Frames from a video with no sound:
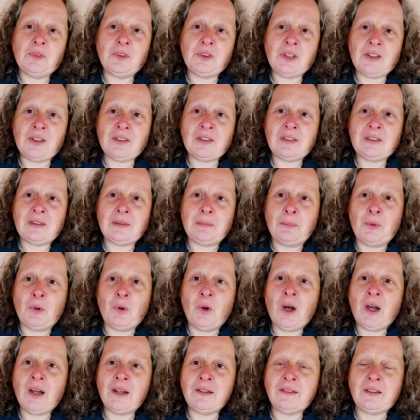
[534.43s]
there's some
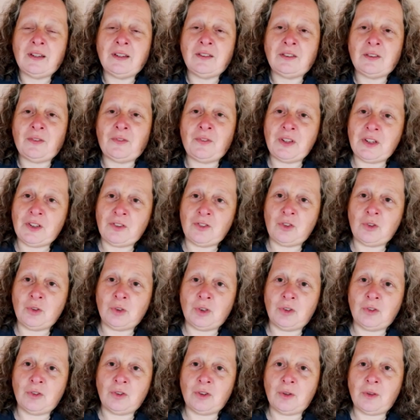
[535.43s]
more ideas of things you
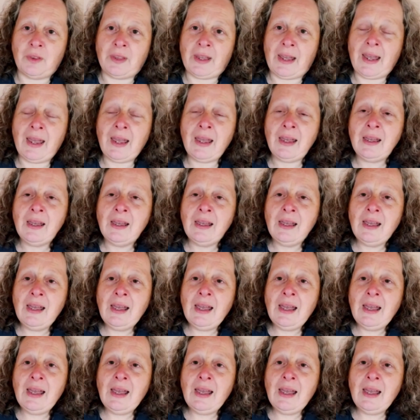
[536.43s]
can do there.